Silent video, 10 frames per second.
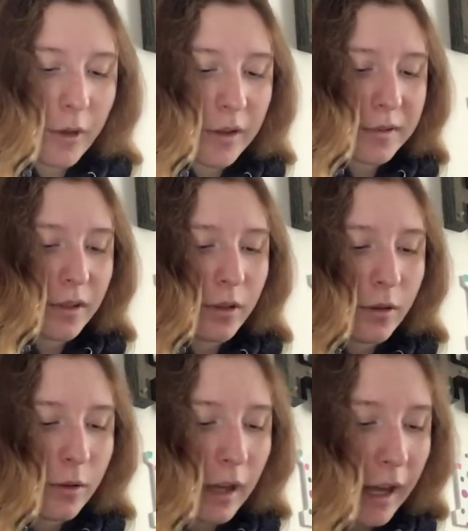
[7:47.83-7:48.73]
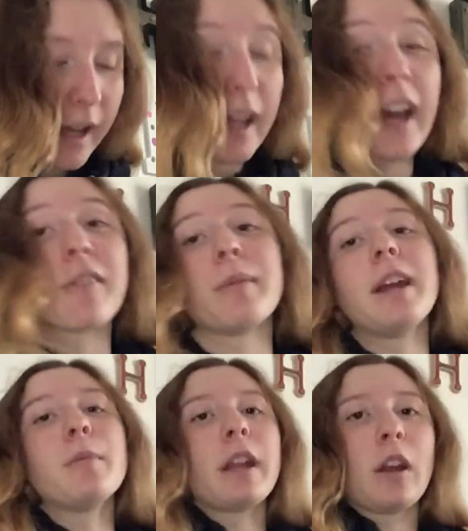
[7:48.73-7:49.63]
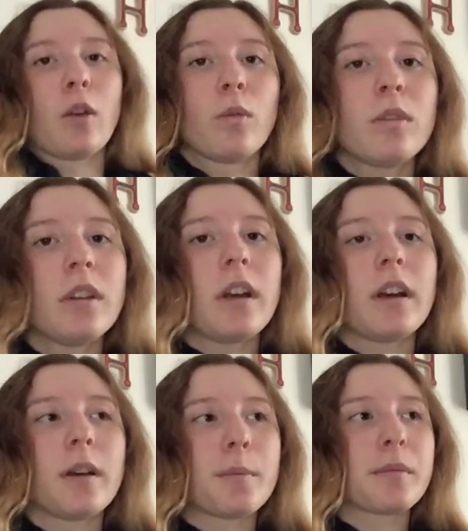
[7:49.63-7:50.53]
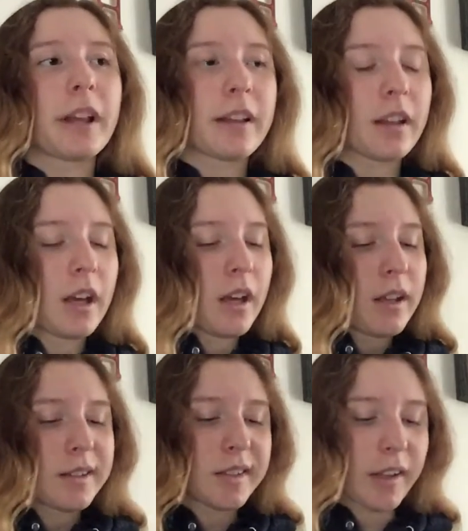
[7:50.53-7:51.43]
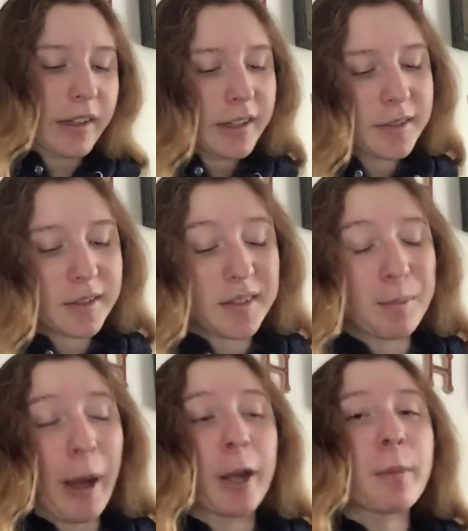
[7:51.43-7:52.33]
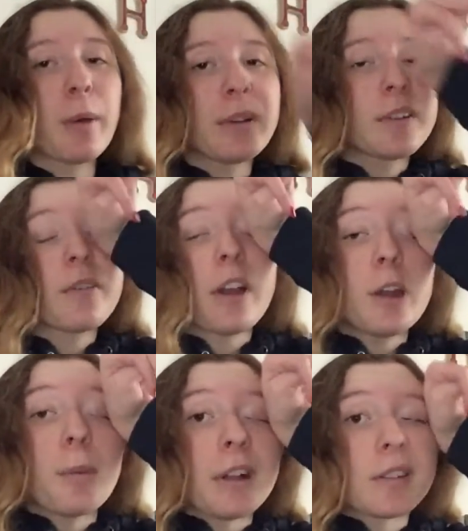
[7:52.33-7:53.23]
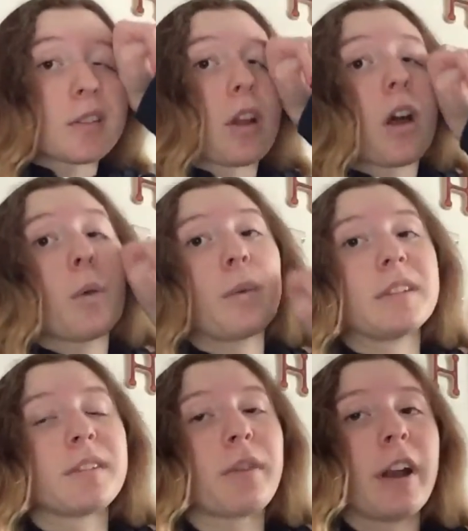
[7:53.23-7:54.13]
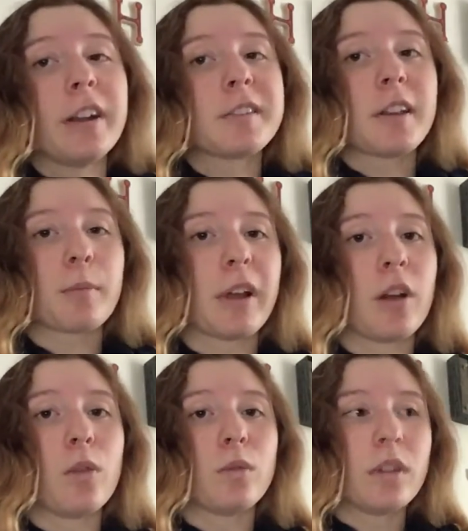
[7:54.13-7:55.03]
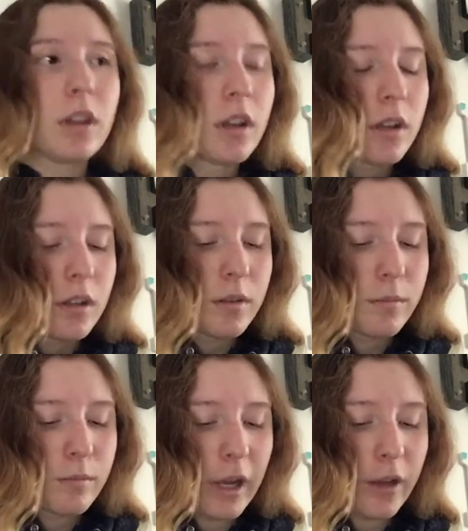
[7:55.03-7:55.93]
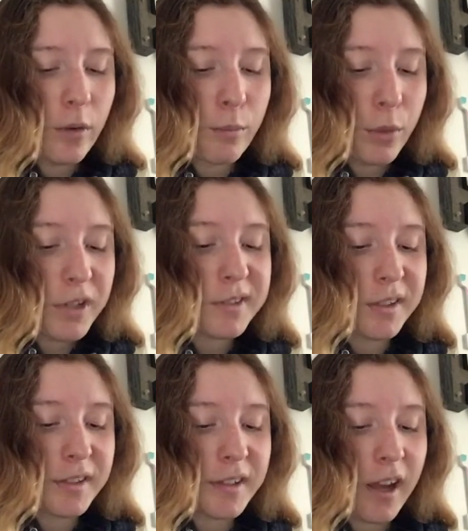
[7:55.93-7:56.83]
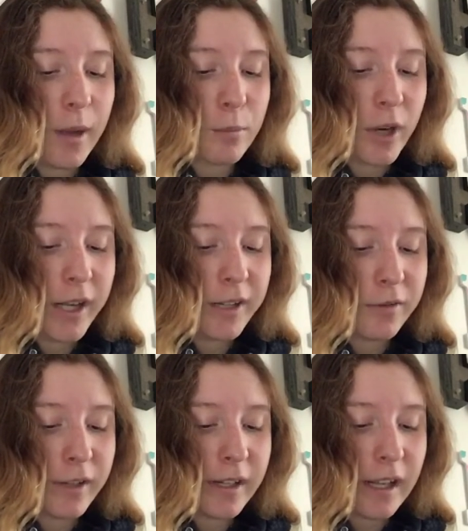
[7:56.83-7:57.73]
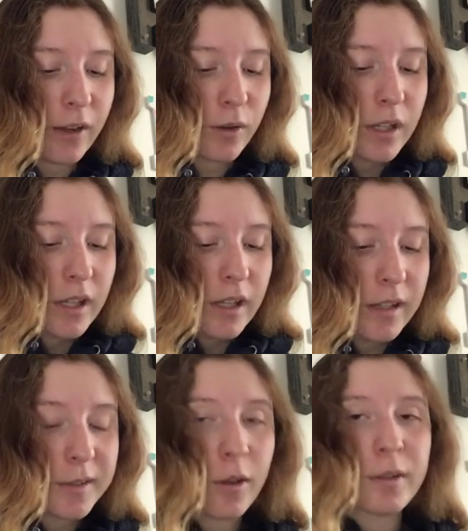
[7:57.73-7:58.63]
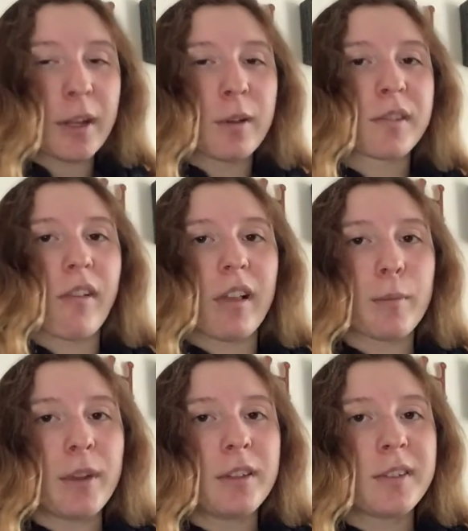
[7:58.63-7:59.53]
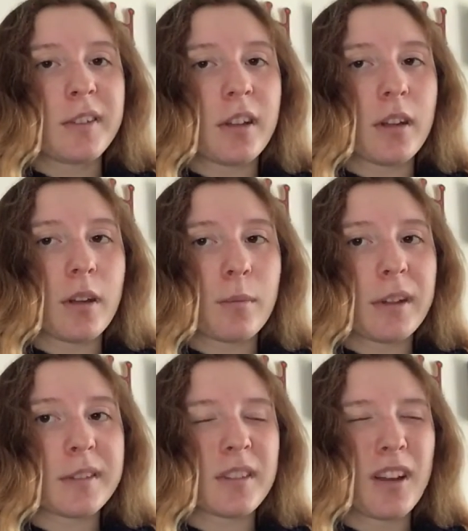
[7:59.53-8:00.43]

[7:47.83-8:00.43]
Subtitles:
Also, I have made my own, like, series inspired by Winds of Fire, but it's not Winds of Fire, it's, like, my own book series that I'm writing right now. It's called Tales of Elements. It's